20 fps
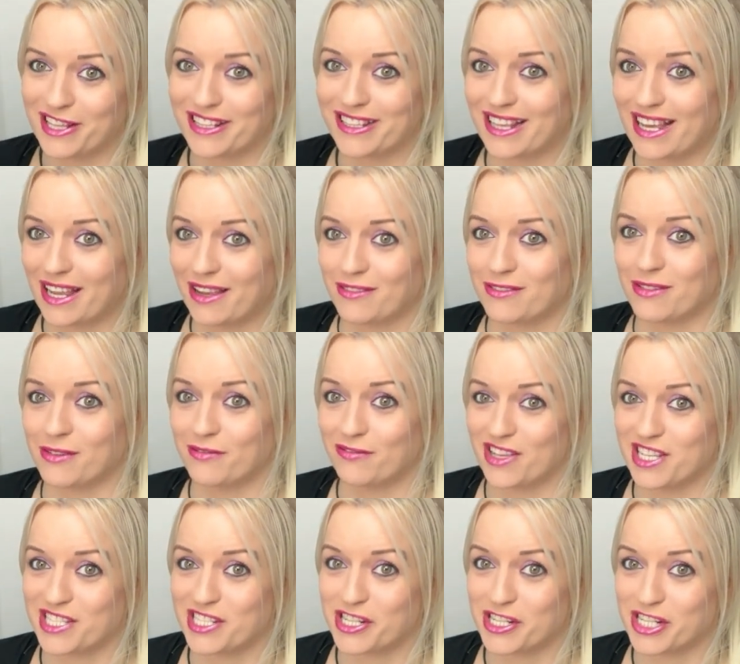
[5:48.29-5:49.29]
that they are
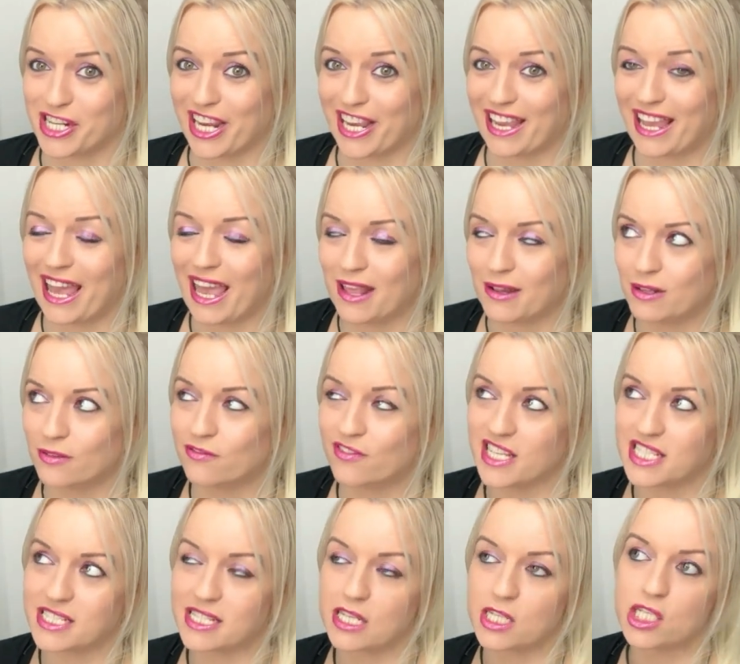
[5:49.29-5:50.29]

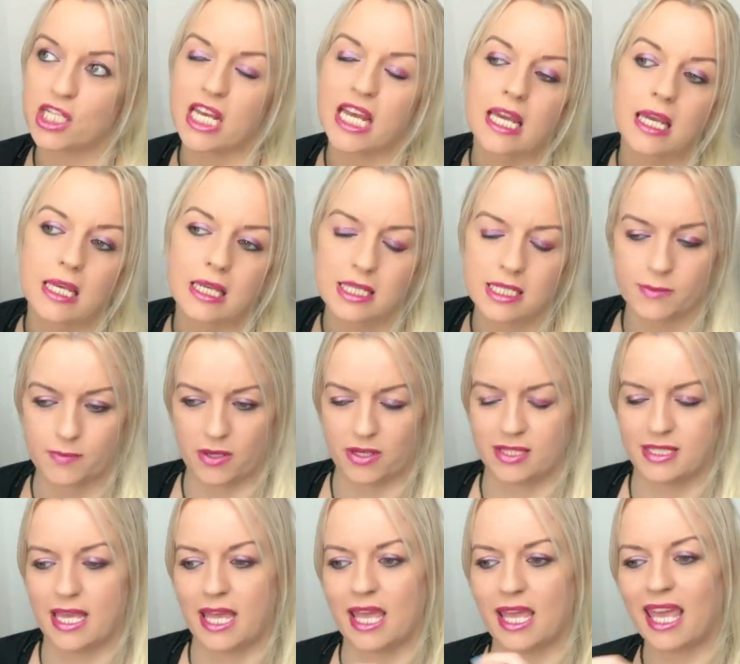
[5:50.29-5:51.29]
envisaging, spirit
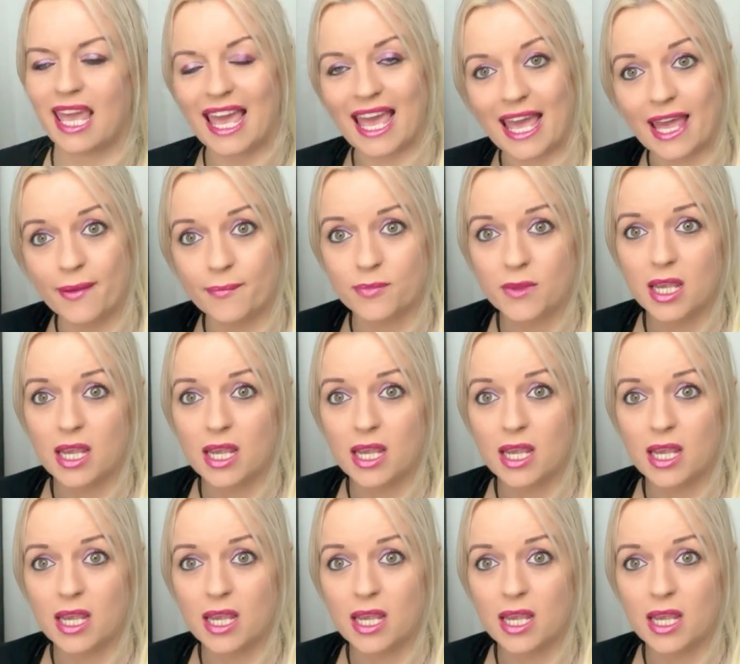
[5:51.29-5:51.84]
saying it.